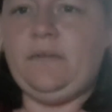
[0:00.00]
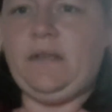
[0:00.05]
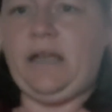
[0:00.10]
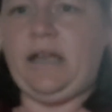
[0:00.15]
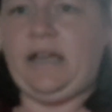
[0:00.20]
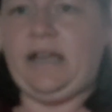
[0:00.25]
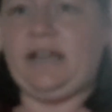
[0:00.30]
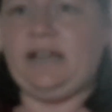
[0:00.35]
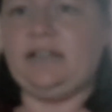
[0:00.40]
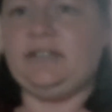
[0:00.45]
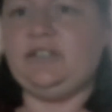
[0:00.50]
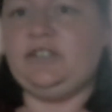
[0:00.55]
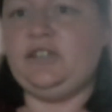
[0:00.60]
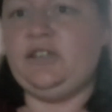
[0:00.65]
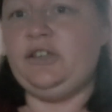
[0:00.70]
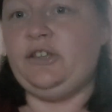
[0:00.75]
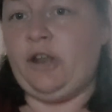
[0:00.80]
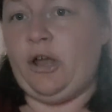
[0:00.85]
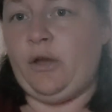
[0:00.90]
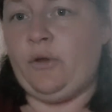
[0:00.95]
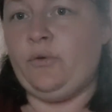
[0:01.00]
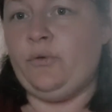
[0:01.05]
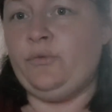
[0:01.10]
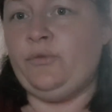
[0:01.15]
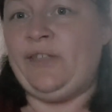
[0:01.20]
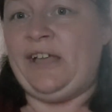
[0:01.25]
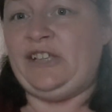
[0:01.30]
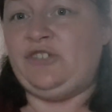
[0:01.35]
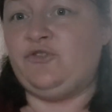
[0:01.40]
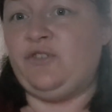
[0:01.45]
And,
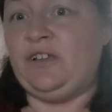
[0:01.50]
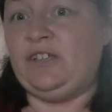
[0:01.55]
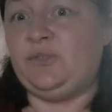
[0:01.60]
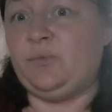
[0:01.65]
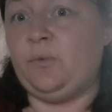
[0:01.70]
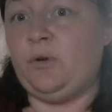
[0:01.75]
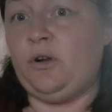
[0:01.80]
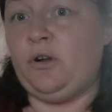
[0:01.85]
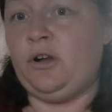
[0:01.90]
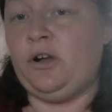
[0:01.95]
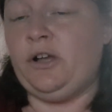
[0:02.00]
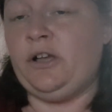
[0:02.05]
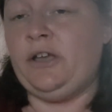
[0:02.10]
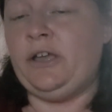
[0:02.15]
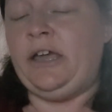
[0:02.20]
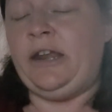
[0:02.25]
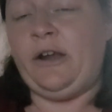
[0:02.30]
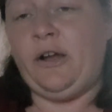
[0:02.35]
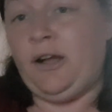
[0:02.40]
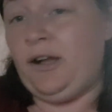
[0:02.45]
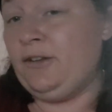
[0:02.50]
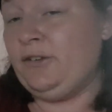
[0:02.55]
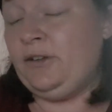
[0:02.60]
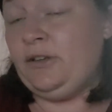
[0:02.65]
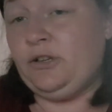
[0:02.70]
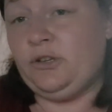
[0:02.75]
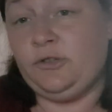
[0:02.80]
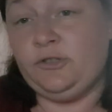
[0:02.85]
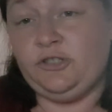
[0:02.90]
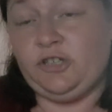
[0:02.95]
that's the reason why, and
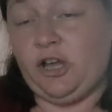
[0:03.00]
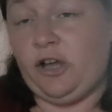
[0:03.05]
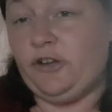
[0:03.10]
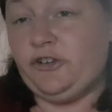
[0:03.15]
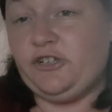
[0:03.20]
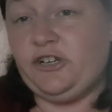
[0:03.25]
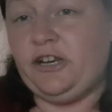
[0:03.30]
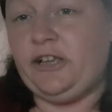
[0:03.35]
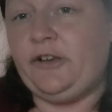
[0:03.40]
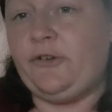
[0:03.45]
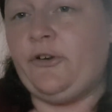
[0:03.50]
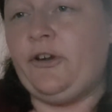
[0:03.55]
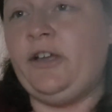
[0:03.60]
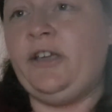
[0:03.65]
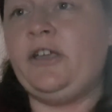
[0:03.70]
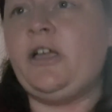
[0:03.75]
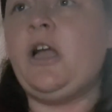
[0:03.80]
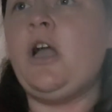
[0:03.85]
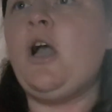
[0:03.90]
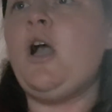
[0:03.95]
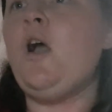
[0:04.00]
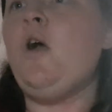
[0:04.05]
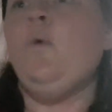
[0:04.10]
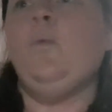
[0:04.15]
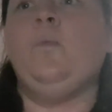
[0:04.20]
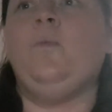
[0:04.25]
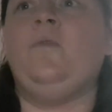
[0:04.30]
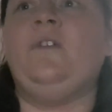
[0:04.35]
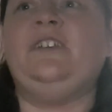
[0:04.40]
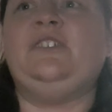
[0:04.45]
I totally agree,
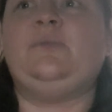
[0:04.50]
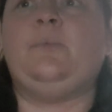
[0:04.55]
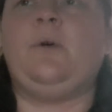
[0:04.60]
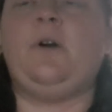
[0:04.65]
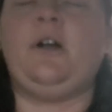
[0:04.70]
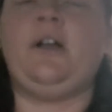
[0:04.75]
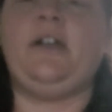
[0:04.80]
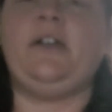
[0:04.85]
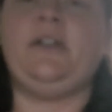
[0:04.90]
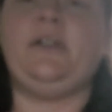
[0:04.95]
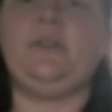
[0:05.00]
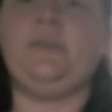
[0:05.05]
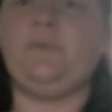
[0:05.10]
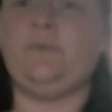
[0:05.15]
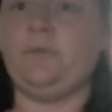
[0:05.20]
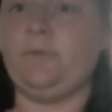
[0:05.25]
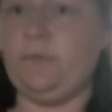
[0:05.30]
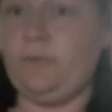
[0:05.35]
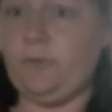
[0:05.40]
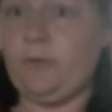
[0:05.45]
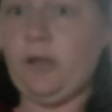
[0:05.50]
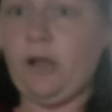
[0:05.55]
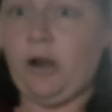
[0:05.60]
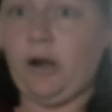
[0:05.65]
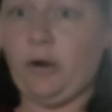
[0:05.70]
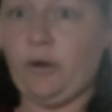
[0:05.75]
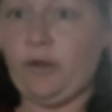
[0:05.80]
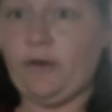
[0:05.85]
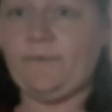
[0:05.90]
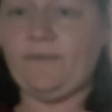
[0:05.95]
reason why a
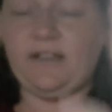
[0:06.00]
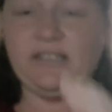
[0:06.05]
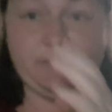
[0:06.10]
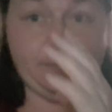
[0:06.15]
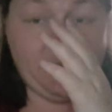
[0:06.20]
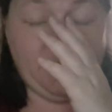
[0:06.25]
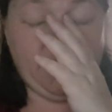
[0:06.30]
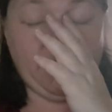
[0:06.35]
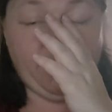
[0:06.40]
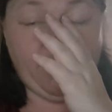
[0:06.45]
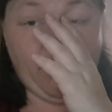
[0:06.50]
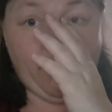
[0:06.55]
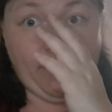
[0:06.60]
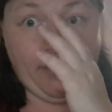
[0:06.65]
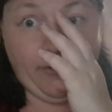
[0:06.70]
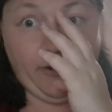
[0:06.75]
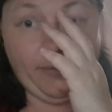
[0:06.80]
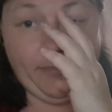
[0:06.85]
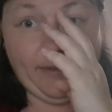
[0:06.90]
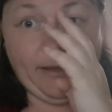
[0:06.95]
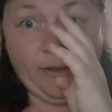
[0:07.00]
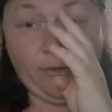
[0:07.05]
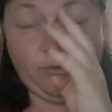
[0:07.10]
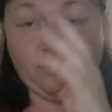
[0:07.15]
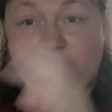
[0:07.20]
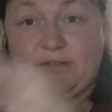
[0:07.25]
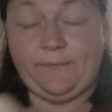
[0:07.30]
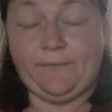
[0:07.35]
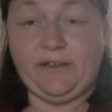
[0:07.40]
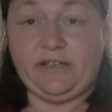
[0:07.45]
lot of us believe that Mary Bell
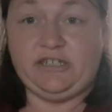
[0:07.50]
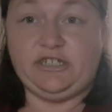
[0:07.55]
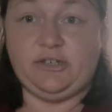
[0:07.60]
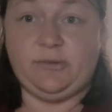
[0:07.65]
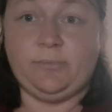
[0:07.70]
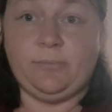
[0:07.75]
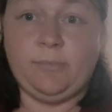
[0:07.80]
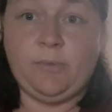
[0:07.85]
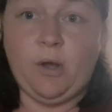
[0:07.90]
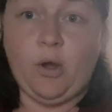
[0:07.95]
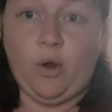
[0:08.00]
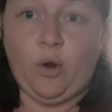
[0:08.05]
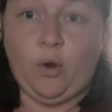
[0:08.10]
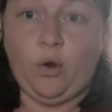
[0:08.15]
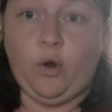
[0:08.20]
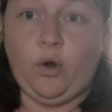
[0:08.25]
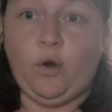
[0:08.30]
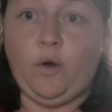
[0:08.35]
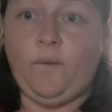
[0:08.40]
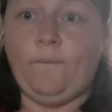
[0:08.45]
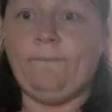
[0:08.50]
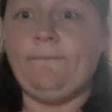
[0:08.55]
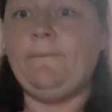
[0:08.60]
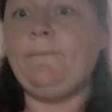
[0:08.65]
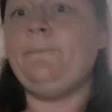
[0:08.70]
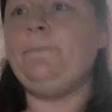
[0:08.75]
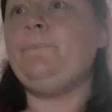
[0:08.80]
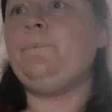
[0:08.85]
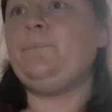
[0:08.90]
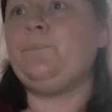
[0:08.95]
was a victim of,
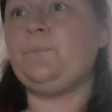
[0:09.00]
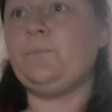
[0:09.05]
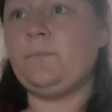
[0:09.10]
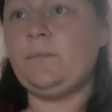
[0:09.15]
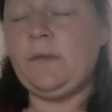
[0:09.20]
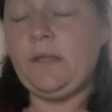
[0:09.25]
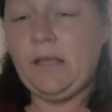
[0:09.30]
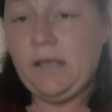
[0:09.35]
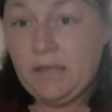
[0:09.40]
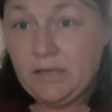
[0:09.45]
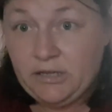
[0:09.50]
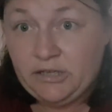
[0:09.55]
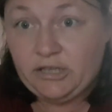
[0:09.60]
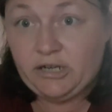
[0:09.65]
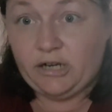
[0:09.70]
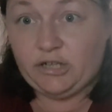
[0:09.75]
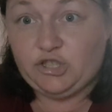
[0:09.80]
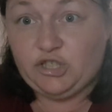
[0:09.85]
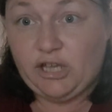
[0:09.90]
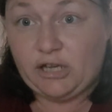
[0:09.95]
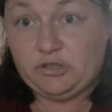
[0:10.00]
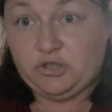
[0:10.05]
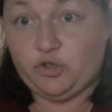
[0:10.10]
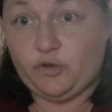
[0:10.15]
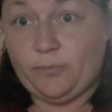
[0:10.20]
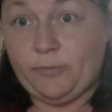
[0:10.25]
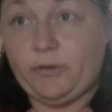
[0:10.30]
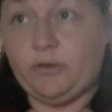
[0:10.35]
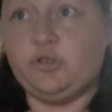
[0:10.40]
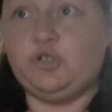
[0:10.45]
sexual
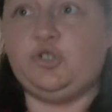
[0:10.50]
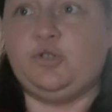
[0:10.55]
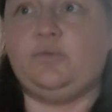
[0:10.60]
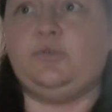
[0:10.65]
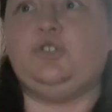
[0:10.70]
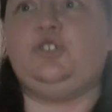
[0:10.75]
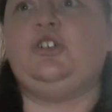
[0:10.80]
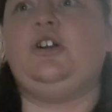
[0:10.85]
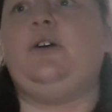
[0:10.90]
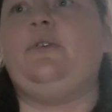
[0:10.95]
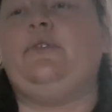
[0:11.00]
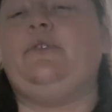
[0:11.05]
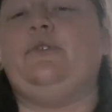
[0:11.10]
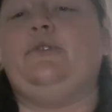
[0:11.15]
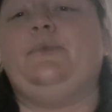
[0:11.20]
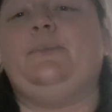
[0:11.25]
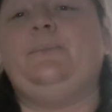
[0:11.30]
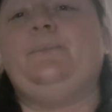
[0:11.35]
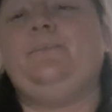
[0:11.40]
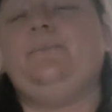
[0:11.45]
abuse during childhood.